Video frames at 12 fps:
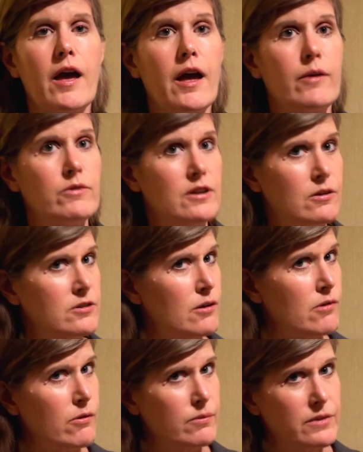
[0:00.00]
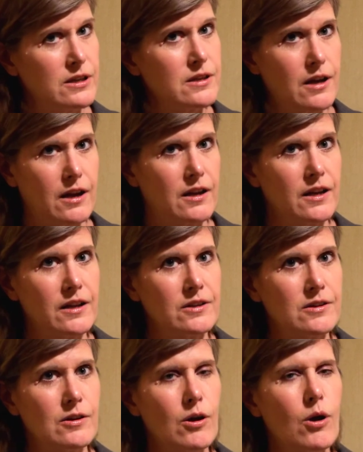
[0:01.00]
and we don't know what we're
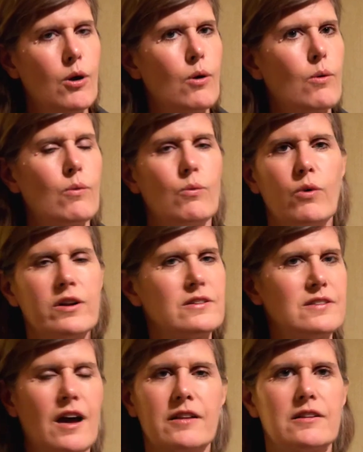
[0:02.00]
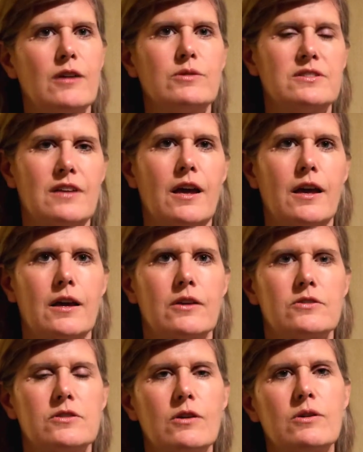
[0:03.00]
mitigating, what exactly are we
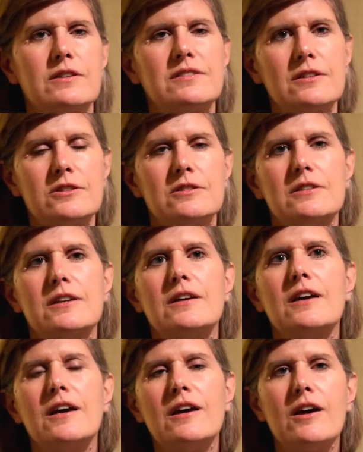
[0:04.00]
saying? So essentially,